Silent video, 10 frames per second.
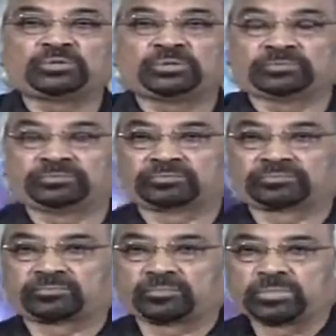do.
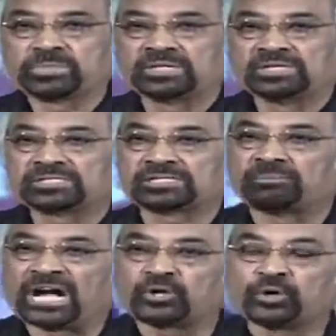Some
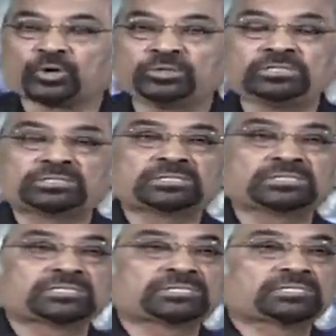are known,
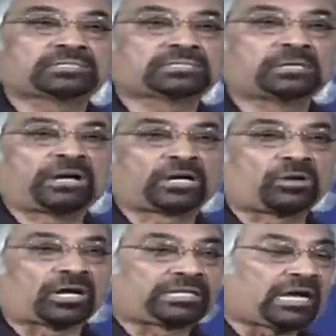some are
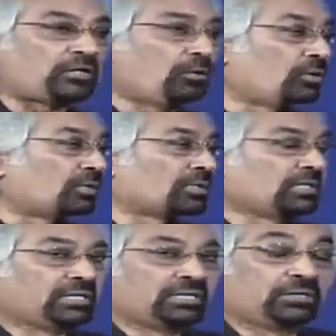not that known.
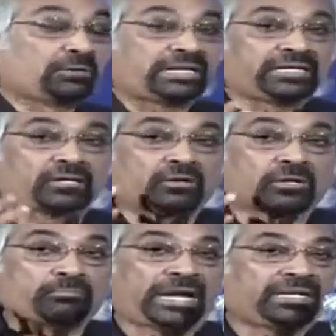You know, I take a lot
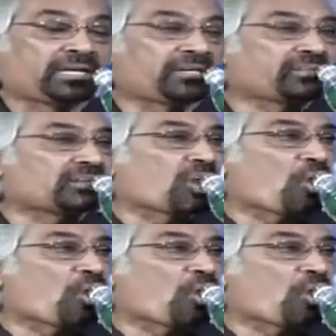of medication